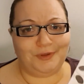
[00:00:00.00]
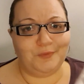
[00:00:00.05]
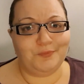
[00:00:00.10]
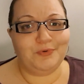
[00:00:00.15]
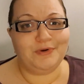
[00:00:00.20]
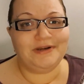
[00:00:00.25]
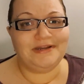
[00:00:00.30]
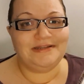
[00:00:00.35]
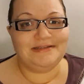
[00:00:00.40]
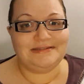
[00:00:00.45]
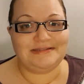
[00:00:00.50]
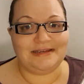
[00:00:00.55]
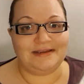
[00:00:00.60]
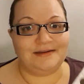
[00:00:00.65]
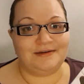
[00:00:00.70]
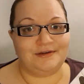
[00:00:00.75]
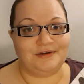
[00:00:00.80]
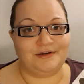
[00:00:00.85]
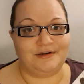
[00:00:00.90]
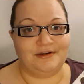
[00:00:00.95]
pretty
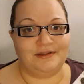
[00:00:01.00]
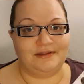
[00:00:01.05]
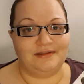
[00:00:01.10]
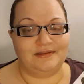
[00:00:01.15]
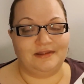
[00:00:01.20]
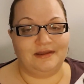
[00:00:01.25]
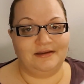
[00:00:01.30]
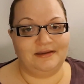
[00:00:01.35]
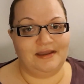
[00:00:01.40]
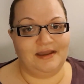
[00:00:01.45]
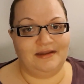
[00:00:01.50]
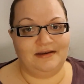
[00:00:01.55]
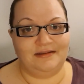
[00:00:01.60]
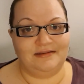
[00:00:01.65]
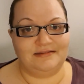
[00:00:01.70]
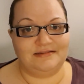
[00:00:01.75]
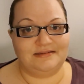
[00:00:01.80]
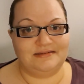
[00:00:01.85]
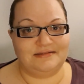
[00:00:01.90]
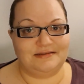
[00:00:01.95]
standard. Again,
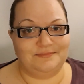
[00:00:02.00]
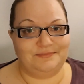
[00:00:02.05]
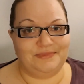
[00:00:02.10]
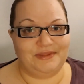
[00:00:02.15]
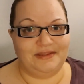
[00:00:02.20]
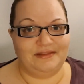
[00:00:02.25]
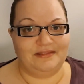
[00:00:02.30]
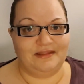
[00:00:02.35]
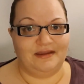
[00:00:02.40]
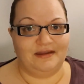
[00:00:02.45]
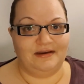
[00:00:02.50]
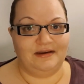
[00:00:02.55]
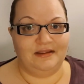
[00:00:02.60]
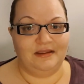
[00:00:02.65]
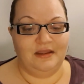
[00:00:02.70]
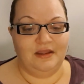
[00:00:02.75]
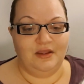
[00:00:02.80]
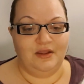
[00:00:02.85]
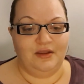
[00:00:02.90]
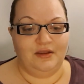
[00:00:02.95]
this is something that
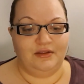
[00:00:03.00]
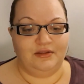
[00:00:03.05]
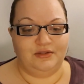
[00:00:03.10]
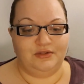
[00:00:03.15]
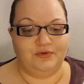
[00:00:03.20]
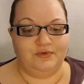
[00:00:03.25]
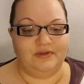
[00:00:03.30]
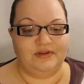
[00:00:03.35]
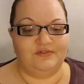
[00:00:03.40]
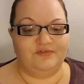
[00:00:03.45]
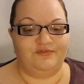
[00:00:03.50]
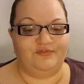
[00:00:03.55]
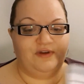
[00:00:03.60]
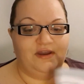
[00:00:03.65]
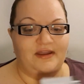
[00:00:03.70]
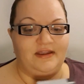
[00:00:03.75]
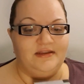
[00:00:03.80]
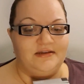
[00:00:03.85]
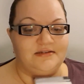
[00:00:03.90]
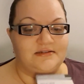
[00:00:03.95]
you can
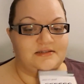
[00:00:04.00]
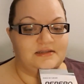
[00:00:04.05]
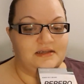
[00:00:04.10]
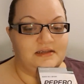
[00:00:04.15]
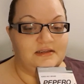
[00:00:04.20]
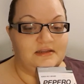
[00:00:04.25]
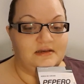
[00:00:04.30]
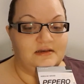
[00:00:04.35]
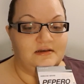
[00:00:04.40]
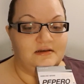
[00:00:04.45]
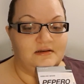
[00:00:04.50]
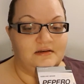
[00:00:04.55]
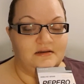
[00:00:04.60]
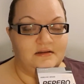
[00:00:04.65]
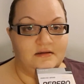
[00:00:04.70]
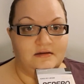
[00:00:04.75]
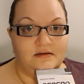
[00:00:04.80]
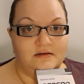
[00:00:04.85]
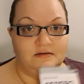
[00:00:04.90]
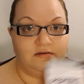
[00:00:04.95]
find in
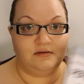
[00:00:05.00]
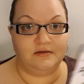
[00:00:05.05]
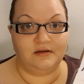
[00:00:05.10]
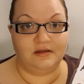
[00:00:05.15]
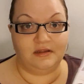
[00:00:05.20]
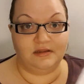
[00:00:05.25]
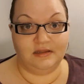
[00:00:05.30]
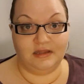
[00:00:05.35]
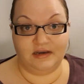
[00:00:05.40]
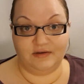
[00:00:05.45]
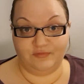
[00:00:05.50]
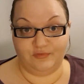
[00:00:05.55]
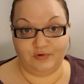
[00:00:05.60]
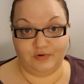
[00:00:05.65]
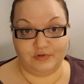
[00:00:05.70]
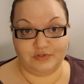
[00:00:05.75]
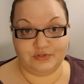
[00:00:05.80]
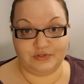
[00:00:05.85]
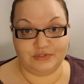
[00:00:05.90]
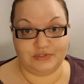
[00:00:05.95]
a lot of
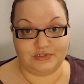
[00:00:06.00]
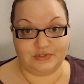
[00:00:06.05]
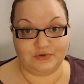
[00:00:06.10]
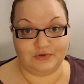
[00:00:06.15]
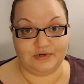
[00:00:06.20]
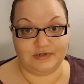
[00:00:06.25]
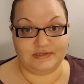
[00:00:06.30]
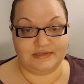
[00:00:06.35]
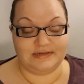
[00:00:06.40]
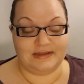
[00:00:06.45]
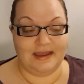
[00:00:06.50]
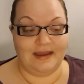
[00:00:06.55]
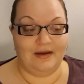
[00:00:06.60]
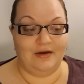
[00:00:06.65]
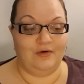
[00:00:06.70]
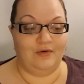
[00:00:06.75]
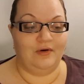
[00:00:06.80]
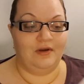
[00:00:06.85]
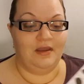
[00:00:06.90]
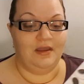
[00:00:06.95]
grocery stores
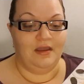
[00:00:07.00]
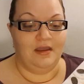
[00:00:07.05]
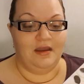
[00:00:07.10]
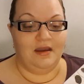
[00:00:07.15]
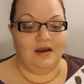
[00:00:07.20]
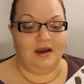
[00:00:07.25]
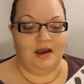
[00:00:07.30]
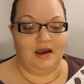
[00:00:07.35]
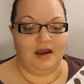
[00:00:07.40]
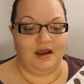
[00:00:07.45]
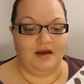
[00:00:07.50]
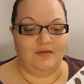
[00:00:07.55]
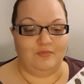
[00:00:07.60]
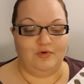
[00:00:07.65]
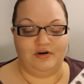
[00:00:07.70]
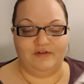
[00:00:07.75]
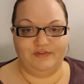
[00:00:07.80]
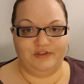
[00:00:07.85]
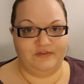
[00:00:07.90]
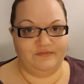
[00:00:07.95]
now,
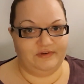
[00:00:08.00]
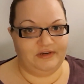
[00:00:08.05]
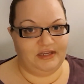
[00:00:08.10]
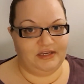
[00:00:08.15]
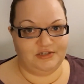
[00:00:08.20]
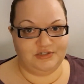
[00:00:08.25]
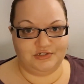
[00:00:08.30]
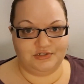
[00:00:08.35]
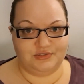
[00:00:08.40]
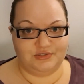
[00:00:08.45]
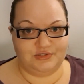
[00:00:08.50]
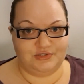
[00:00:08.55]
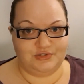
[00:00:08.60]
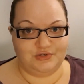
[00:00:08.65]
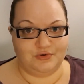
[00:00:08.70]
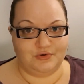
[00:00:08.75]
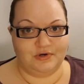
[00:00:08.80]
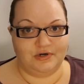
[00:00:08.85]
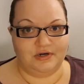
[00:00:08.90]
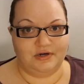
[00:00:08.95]
or if you have an Asian
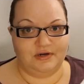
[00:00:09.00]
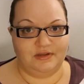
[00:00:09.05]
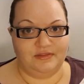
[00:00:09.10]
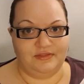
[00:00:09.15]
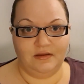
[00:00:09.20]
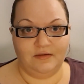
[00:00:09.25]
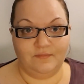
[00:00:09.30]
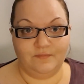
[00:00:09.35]
store.